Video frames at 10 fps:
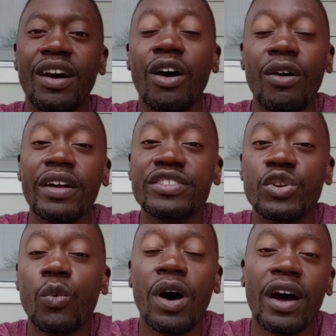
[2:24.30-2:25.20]
All right,
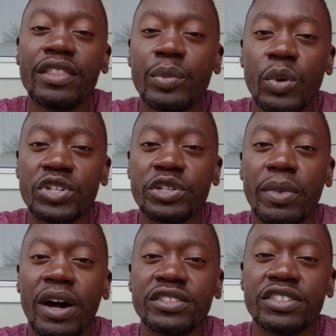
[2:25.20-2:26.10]
so why the Porsche
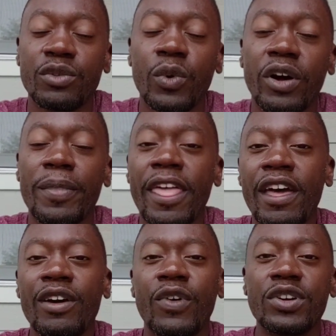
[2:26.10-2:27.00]
Boxster? Well,
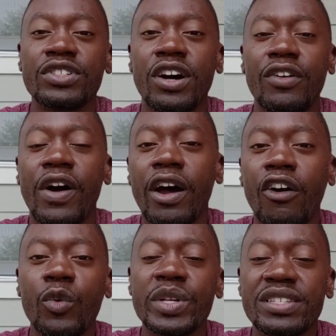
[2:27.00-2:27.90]
first off, I
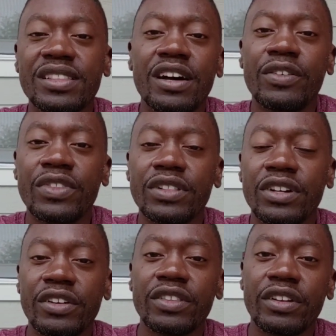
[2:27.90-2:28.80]
always loved the
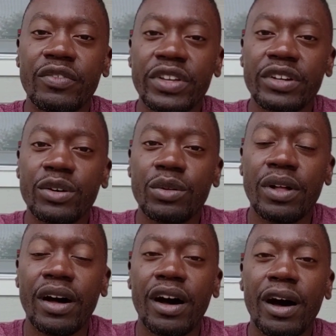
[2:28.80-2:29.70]
look of the vehicle,
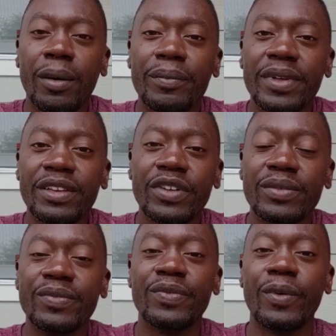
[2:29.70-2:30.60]

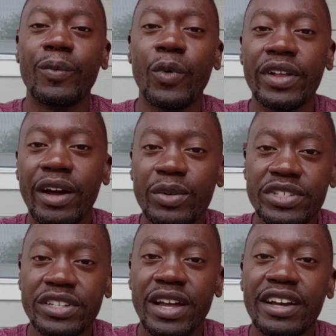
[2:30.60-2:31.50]
even from when I
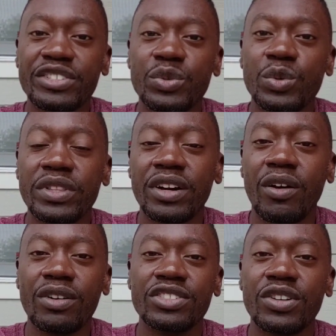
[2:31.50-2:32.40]
was in high school and the
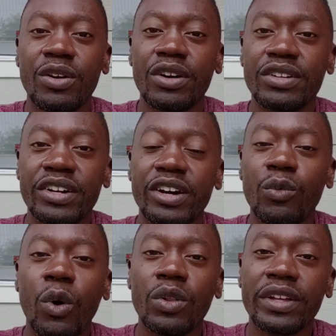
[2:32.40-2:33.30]
car started
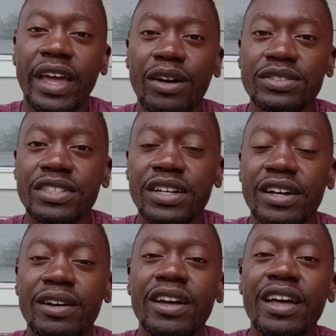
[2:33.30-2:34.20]
rolling out.
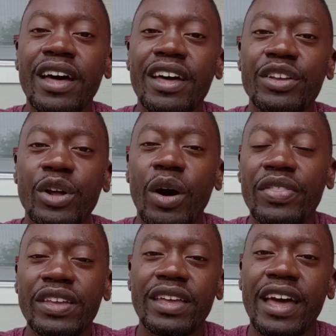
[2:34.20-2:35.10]
I
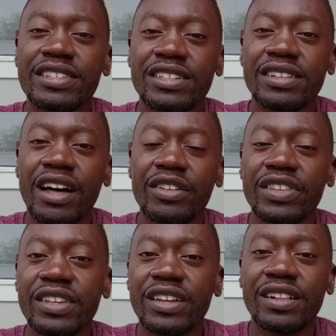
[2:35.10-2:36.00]
think it has a lot of
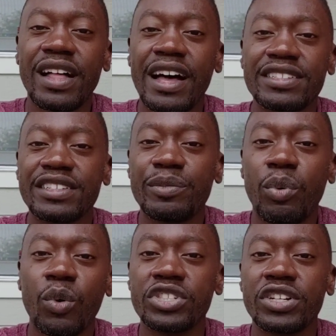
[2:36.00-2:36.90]
the classic
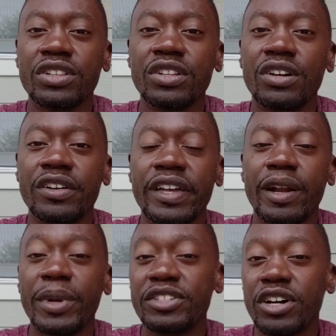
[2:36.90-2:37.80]
Porsche look,
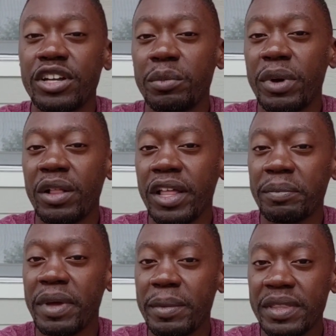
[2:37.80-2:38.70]
and I'm not talking about
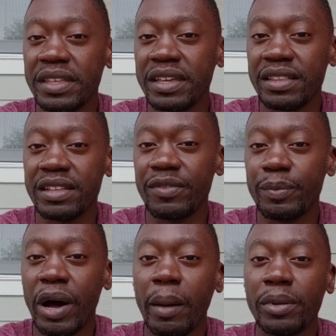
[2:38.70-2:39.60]
like maybe the
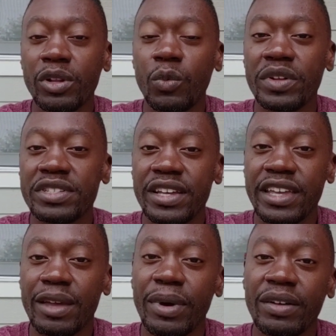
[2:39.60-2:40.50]
popular ones that
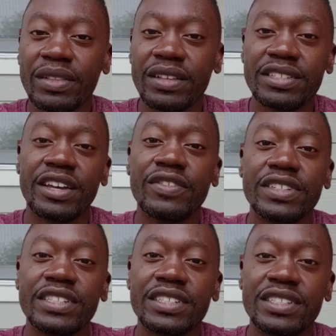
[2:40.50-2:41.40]
came out in the
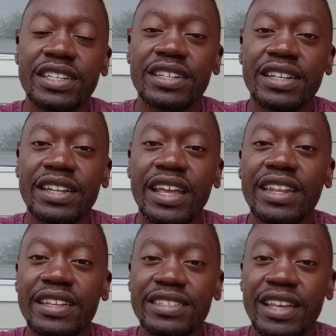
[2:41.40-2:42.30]
70s and
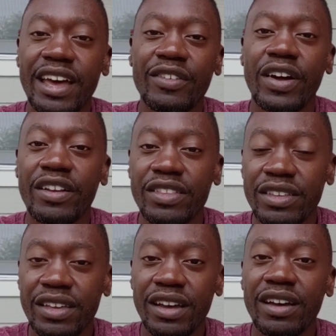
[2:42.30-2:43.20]
80s that have kind of
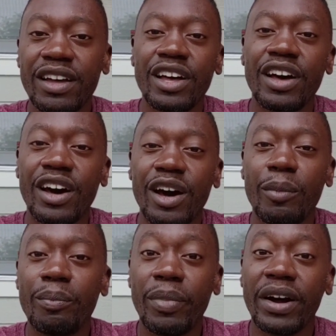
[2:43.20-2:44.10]
the
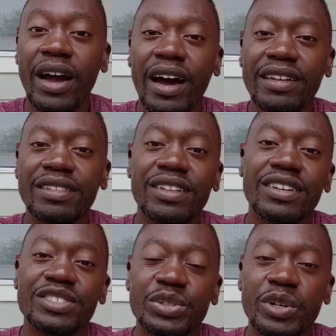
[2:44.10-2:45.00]
bug-eyed
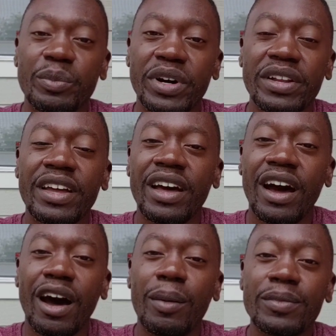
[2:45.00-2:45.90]
look to it, but
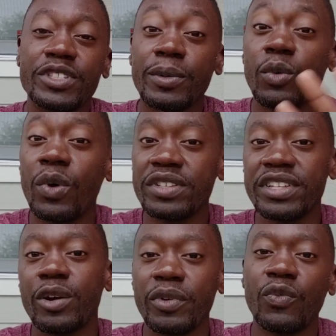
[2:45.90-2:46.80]
some of the ones
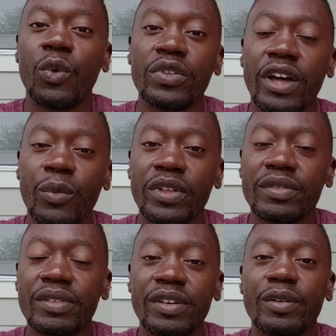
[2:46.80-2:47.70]
that were before that,
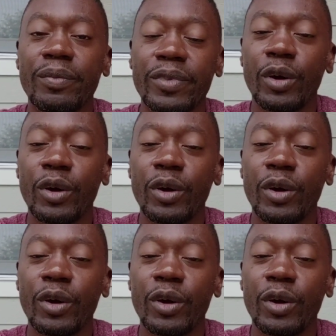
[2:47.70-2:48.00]
when the